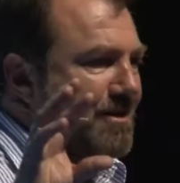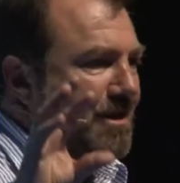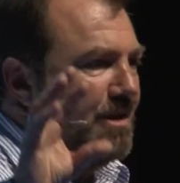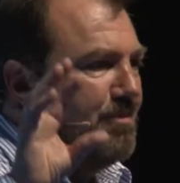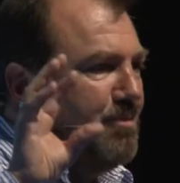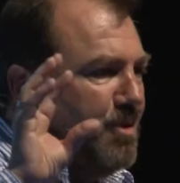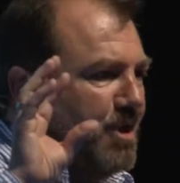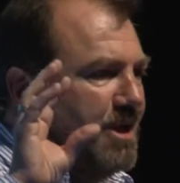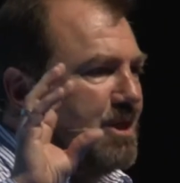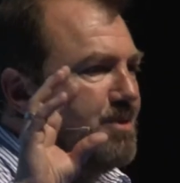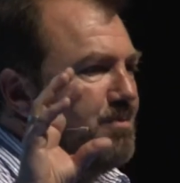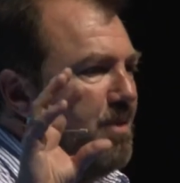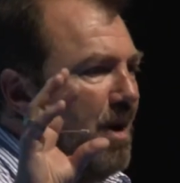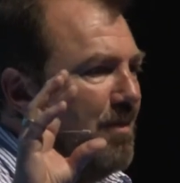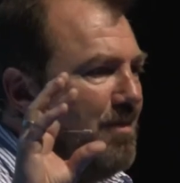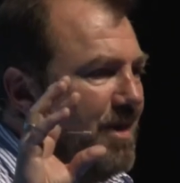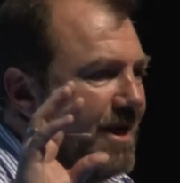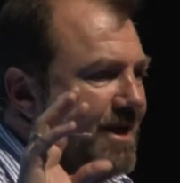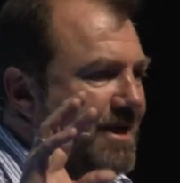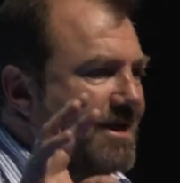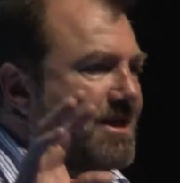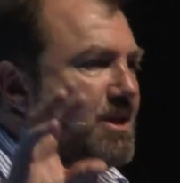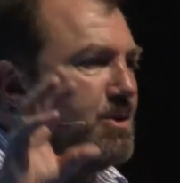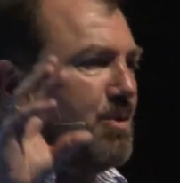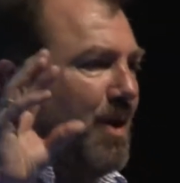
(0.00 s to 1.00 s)
the British public
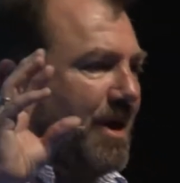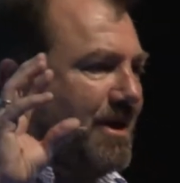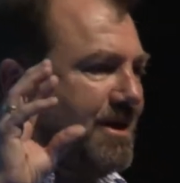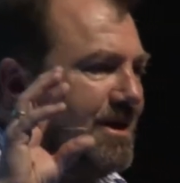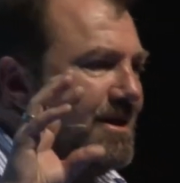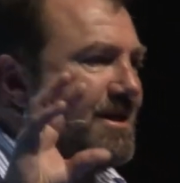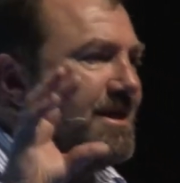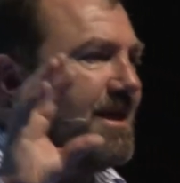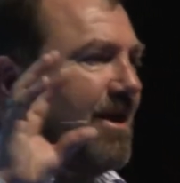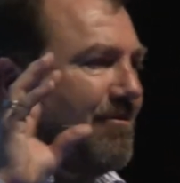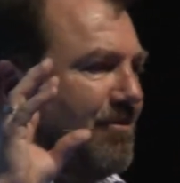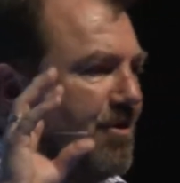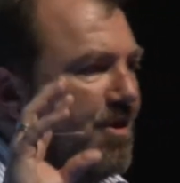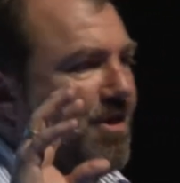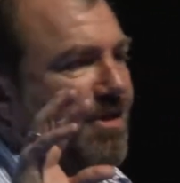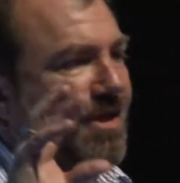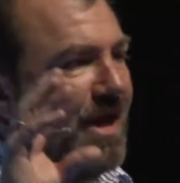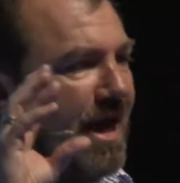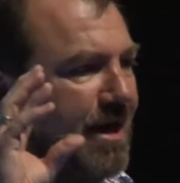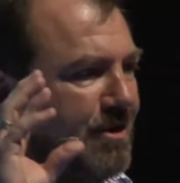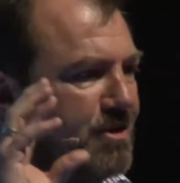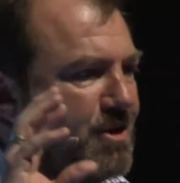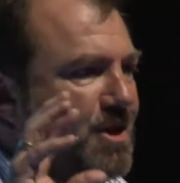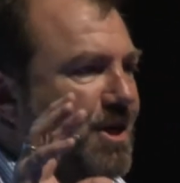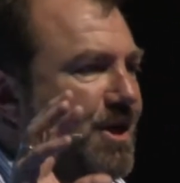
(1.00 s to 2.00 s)
is
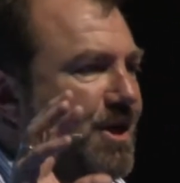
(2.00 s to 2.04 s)
27,000